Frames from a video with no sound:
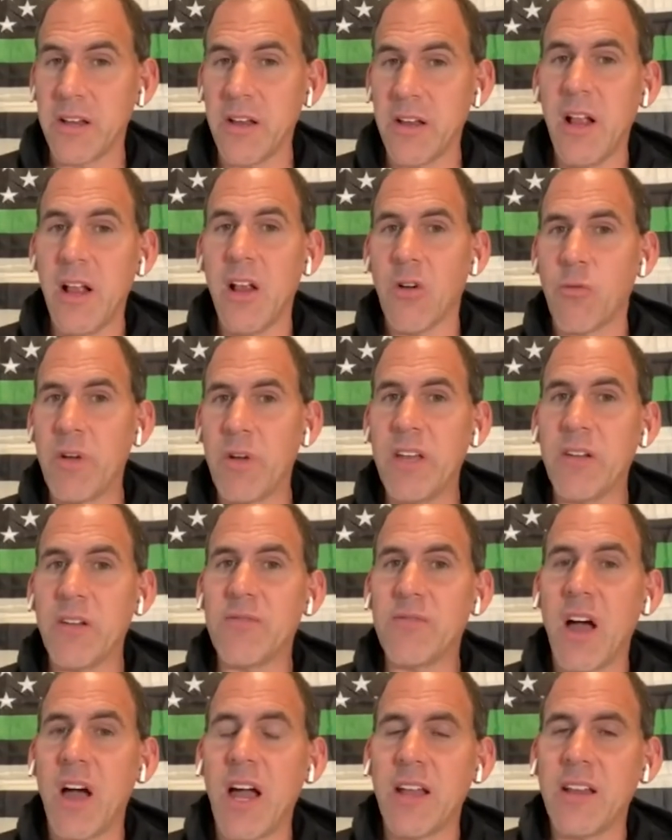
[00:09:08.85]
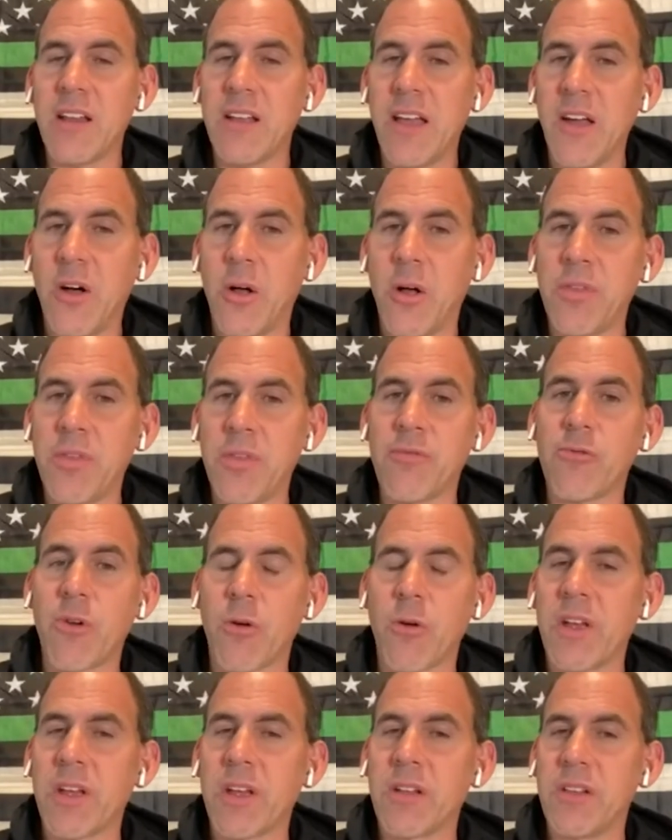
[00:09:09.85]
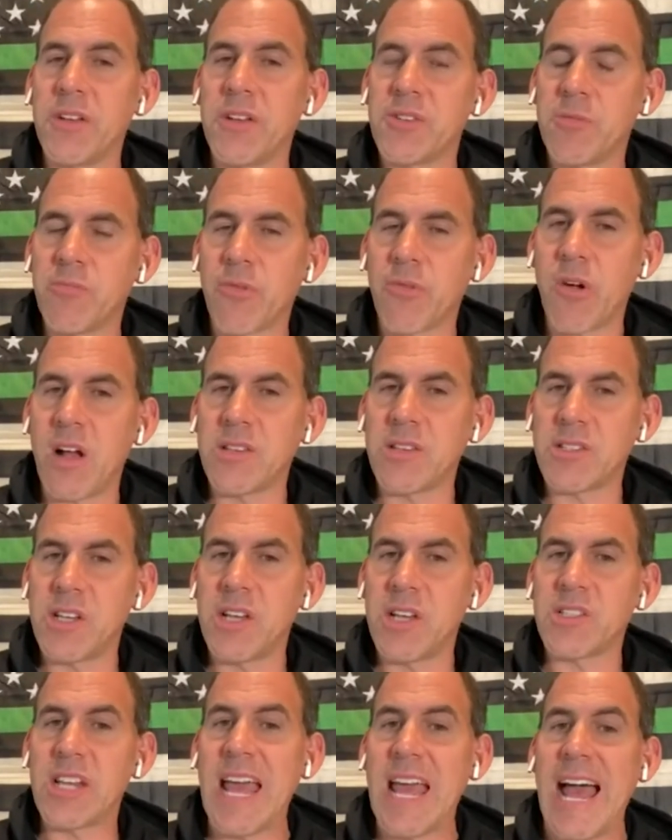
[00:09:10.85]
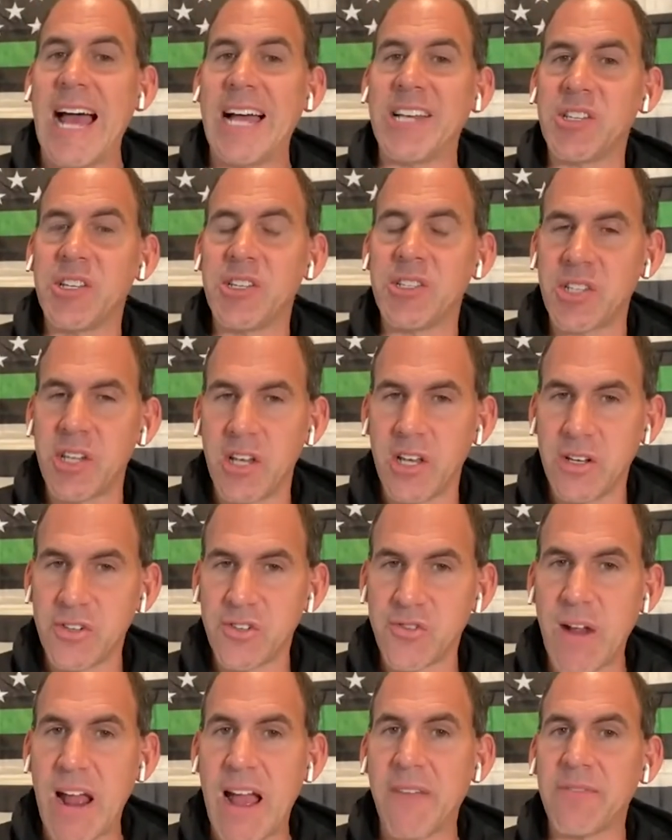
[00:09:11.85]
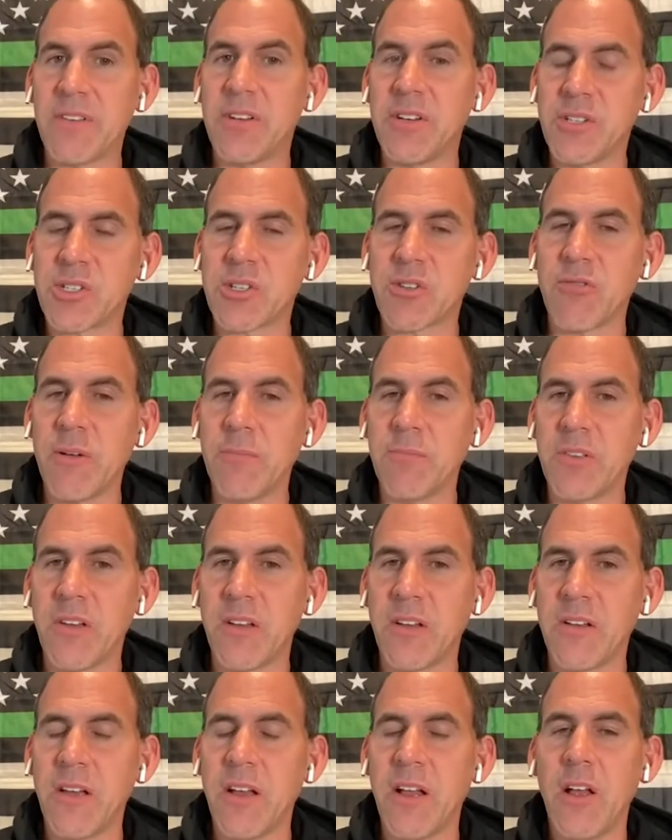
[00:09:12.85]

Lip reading: we have not helped through our regulation process as it's drafted and scripted.